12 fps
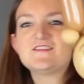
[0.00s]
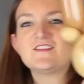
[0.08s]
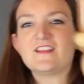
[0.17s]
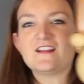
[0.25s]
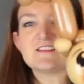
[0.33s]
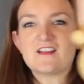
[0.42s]

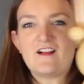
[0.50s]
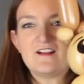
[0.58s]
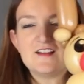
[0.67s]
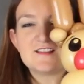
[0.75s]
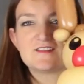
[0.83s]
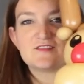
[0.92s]
So there's
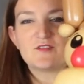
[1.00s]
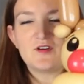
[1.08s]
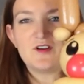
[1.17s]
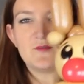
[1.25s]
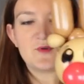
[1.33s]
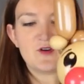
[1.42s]
our
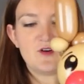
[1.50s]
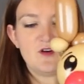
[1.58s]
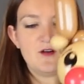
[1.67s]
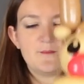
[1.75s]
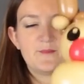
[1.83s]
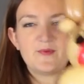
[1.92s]

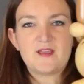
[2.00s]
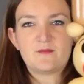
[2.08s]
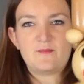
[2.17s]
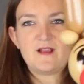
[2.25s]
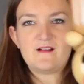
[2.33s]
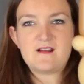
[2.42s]
adorable
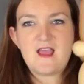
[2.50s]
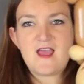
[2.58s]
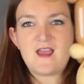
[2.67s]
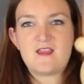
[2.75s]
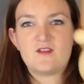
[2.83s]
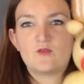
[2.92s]
Big
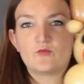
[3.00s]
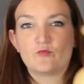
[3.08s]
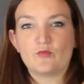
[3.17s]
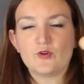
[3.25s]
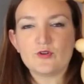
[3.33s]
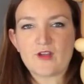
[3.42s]

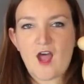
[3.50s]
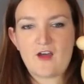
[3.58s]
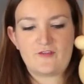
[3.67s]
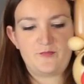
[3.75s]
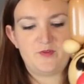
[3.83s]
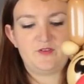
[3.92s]
Bearhead Rudolph